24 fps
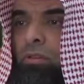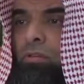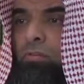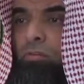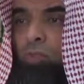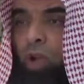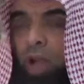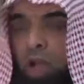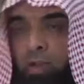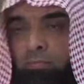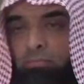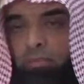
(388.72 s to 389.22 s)

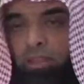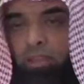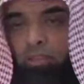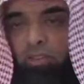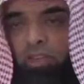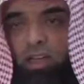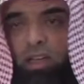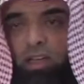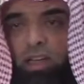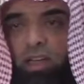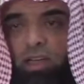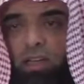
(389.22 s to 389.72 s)
Muhammad
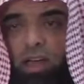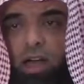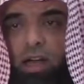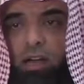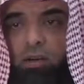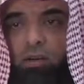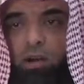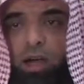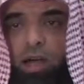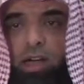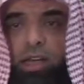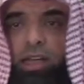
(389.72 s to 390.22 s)

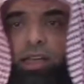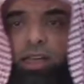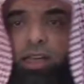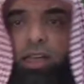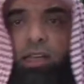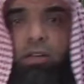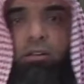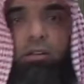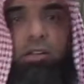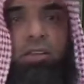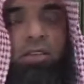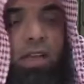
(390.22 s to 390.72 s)
sallallahu
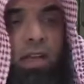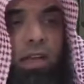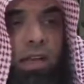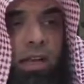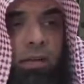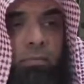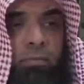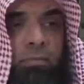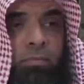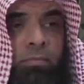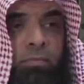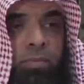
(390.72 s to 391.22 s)
alayhi wa
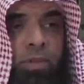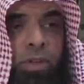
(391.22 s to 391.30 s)
sallam